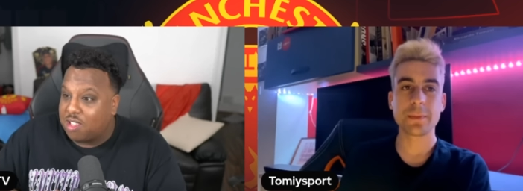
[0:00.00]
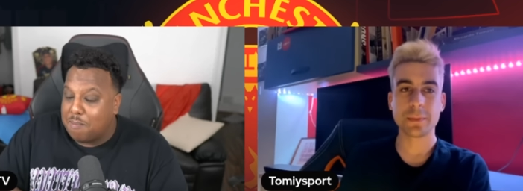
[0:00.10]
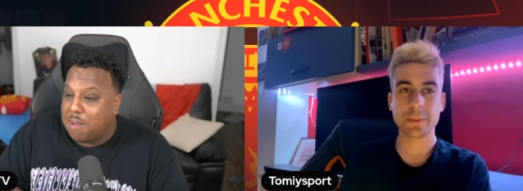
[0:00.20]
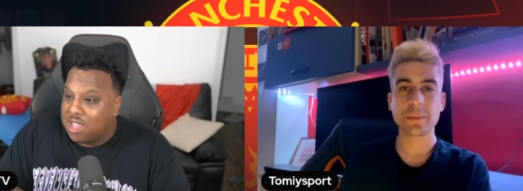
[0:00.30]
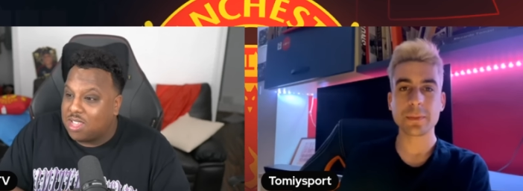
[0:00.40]

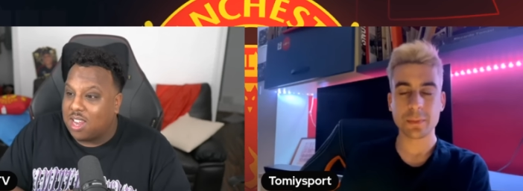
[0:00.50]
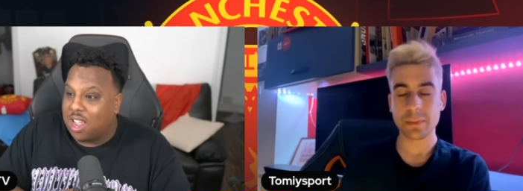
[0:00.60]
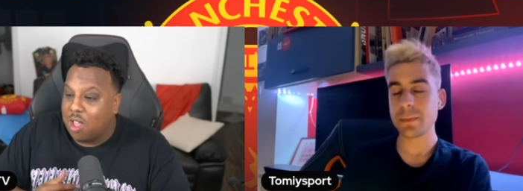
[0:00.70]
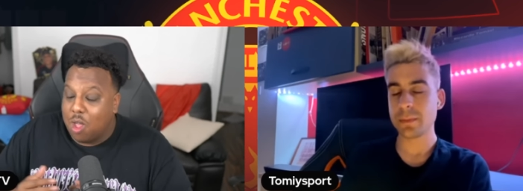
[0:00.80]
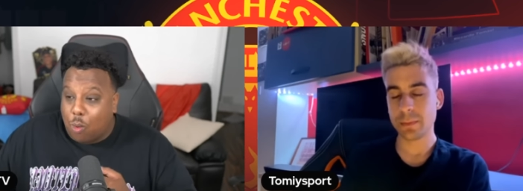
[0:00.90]
Speaker 1: amazing?
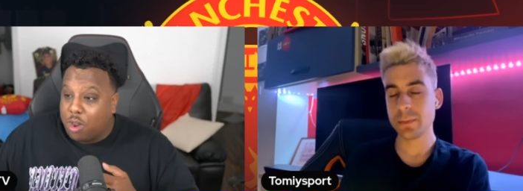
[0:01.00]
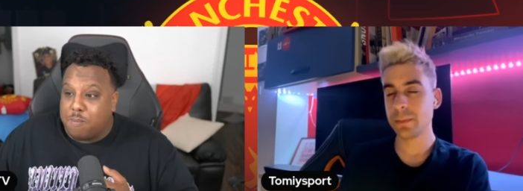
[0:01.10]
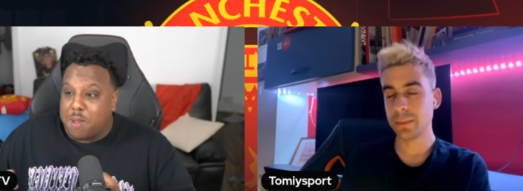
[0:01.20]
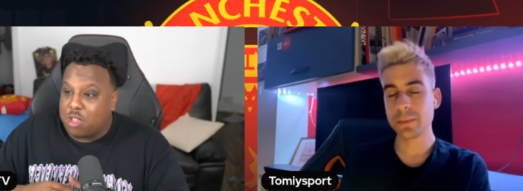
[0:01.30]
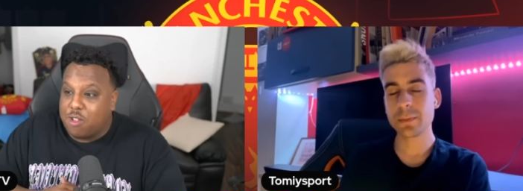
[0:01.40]
Like one of the
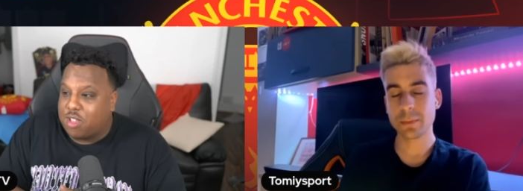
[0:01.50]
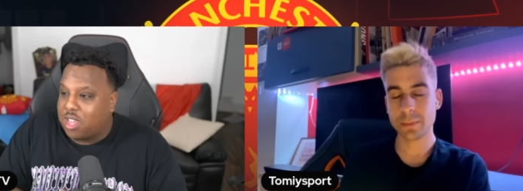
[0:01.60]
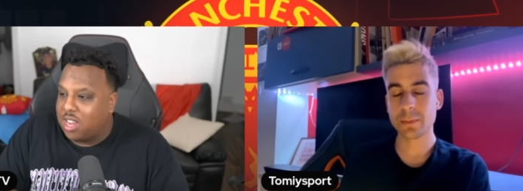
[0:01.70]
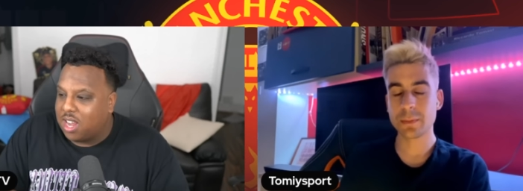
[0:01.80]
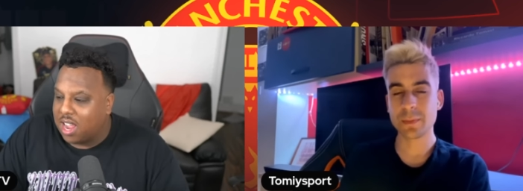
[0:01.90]
best you've
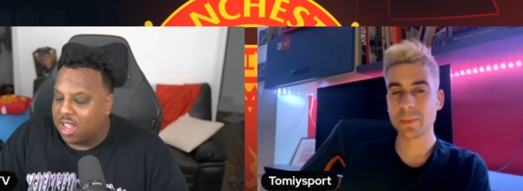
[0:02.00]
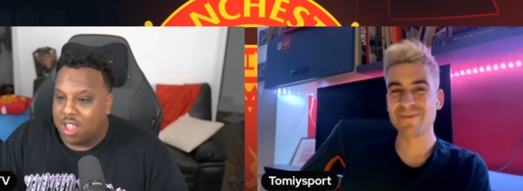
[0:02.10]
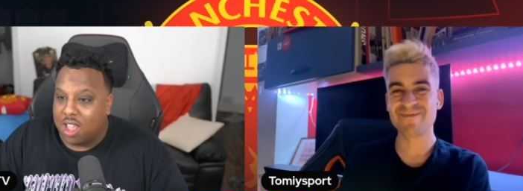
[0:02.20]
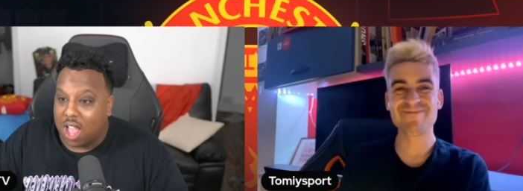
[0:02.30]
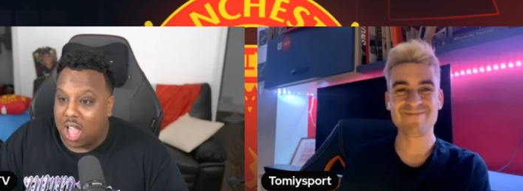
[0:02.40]
seen. Like
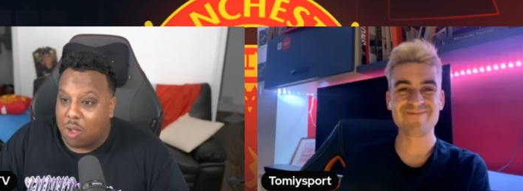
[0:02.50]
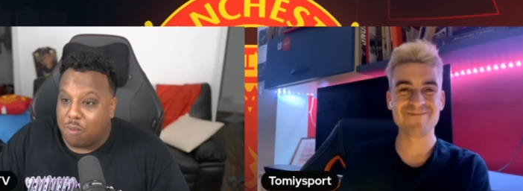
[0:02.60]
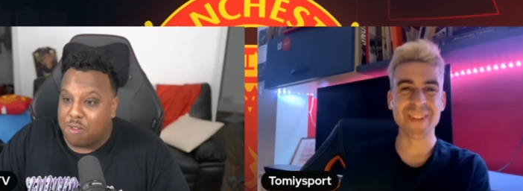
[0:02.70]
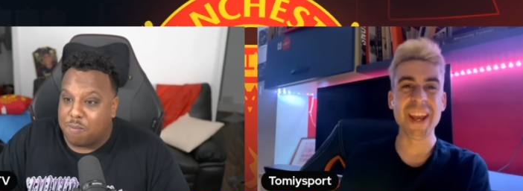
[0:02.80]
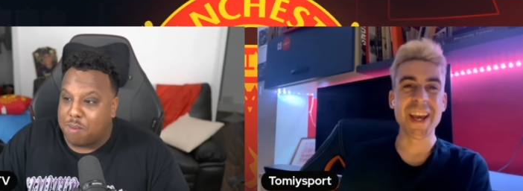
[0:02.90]
how
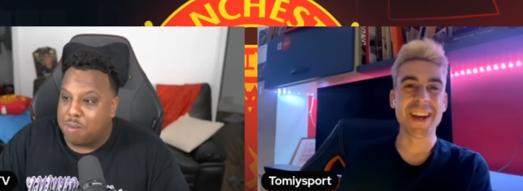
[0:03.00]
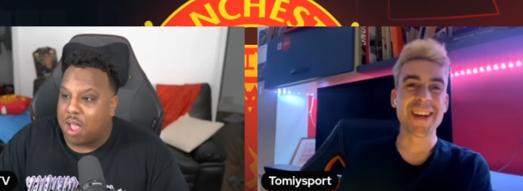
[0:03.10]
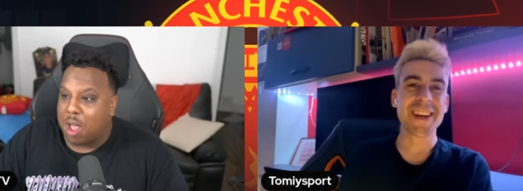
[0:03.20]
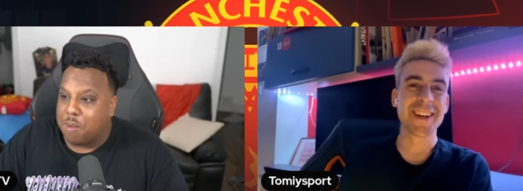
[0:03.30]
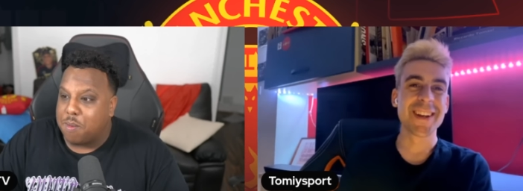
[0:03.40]
have you been,
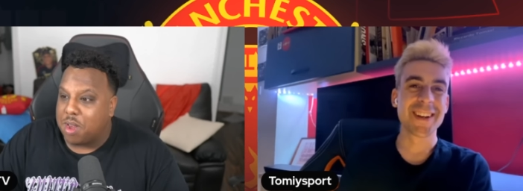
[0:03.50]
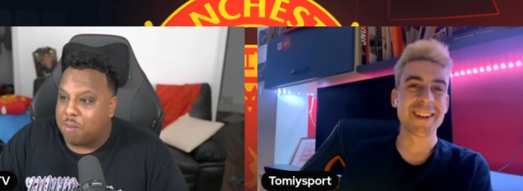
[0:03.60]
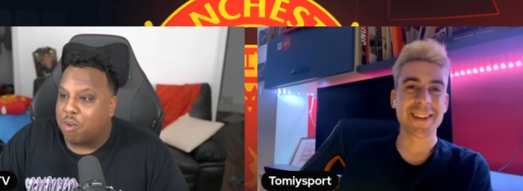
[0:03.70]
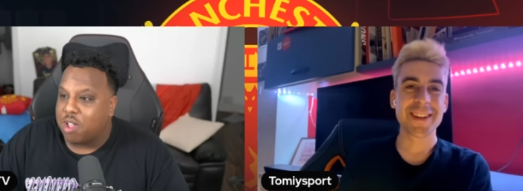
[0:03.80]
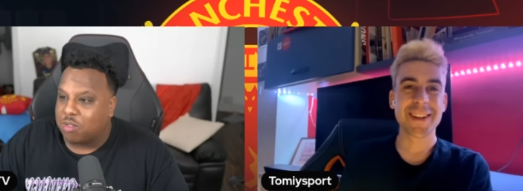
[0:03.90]
how have you been
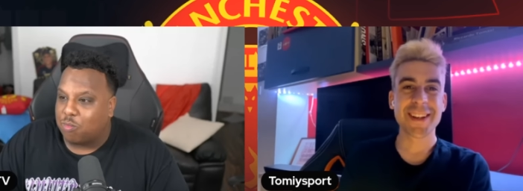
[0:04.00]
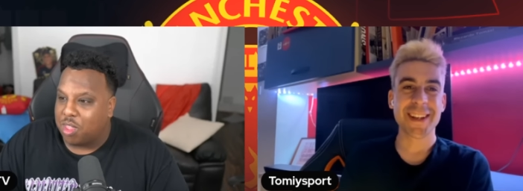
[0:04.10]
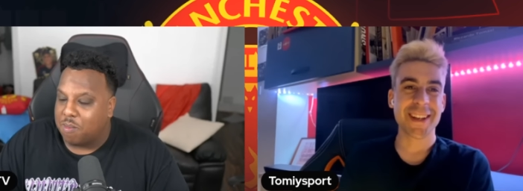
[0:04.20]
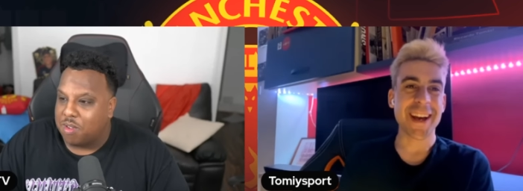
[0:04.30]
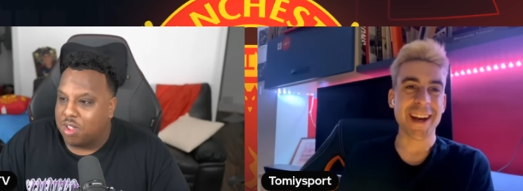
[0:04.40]
impressed
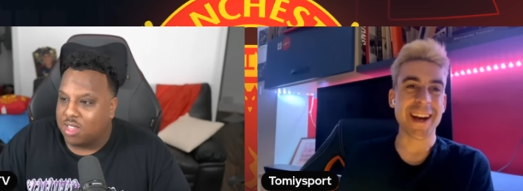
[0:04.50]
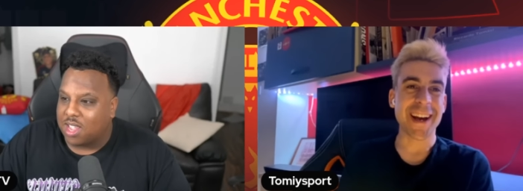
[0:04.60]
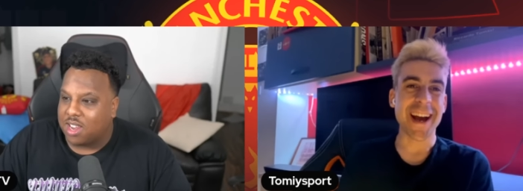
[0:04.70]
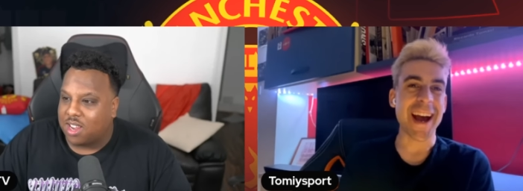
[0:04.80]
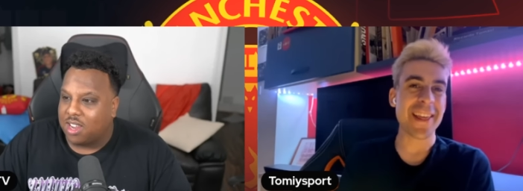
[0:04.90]
with him?
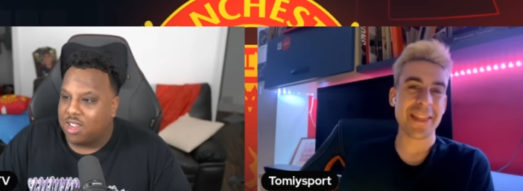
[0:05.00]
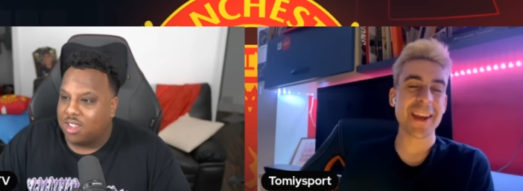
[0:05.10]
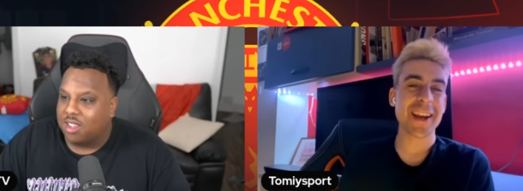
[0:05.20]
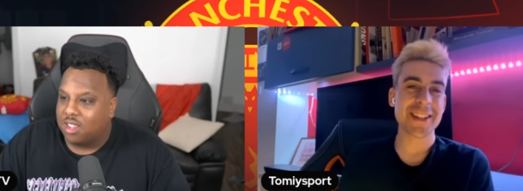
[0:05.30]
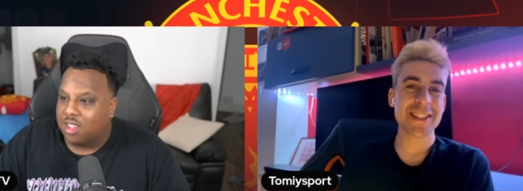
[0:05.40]
technically? I
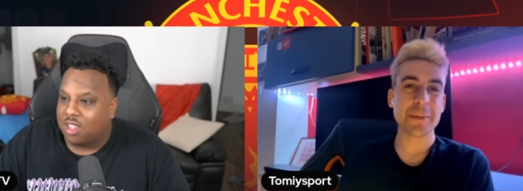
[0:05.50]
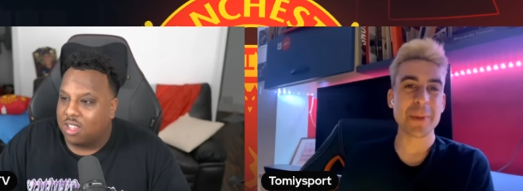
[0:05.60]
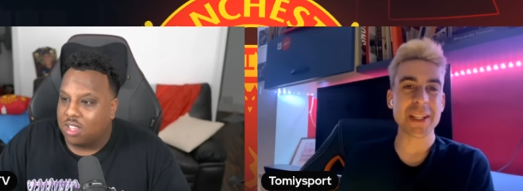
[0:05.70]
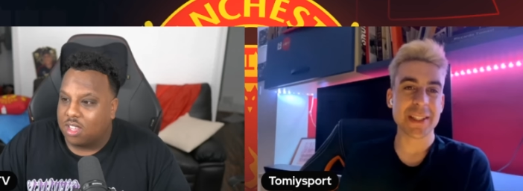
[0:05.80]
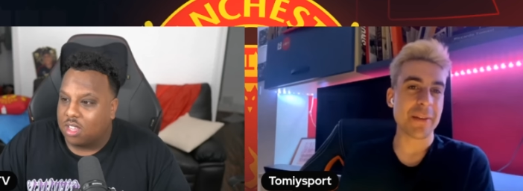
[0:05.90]
Speaker 2: think it's the
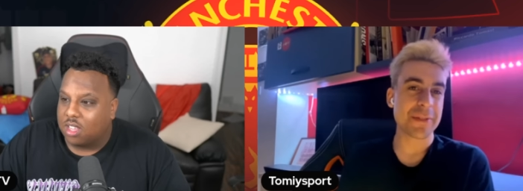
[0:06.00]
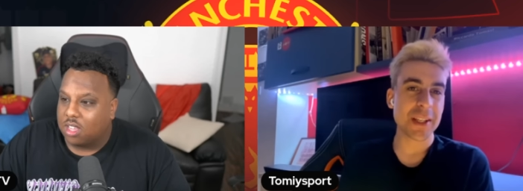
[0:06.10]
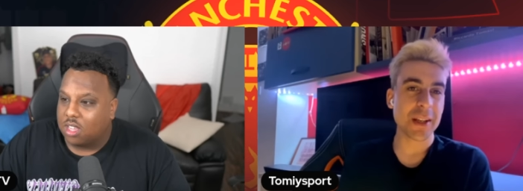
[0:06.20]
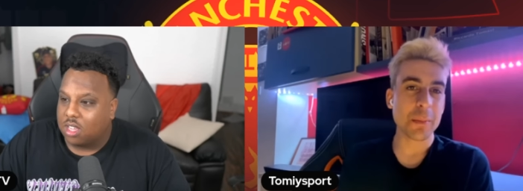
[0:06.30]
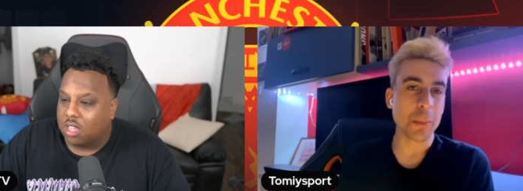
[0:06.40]
best I've
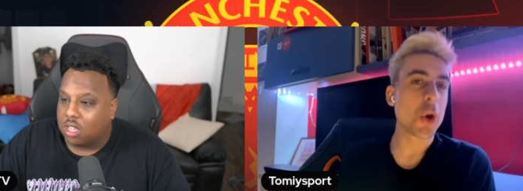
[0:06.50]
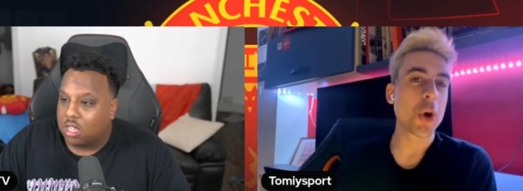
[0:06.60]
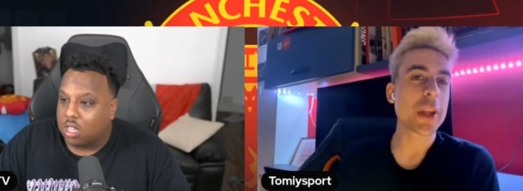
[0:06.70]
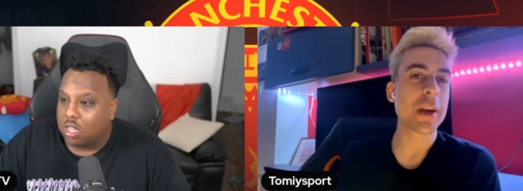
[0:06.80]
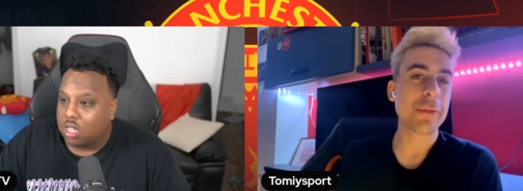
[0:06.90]
seen in
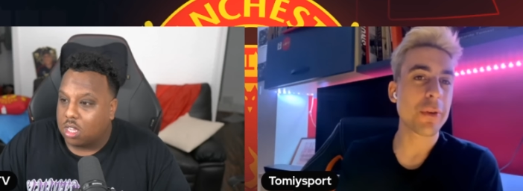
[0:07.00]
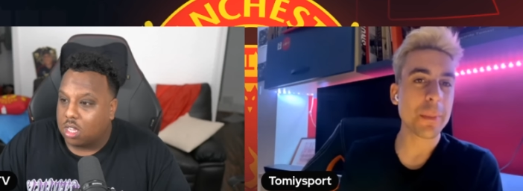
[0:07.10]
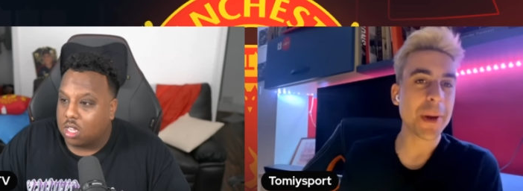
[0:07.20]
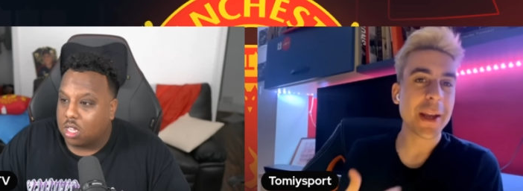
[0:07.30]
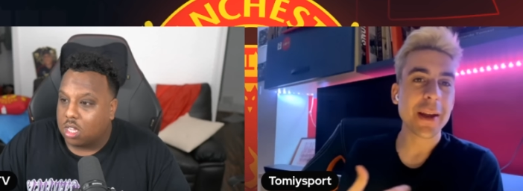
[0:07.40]
Bologna for my